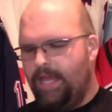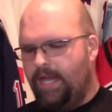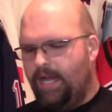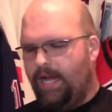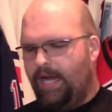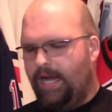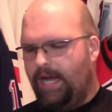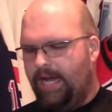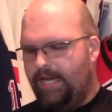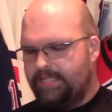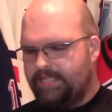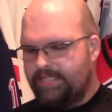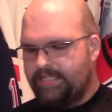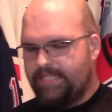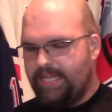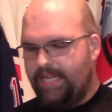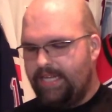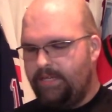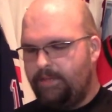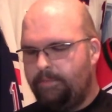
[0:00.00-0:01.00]
uh,
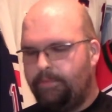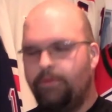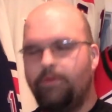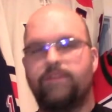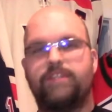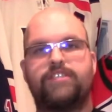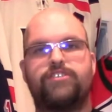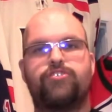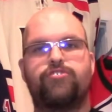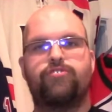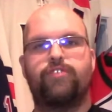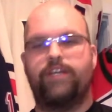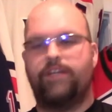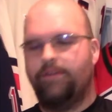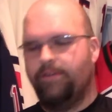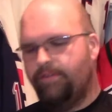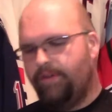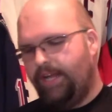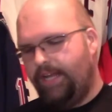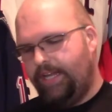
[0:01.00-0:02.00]
decided to pull this
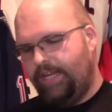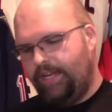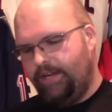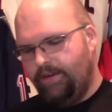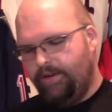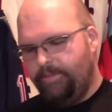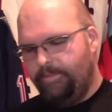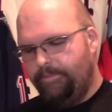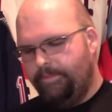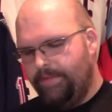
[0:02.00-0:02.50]
trigger right here.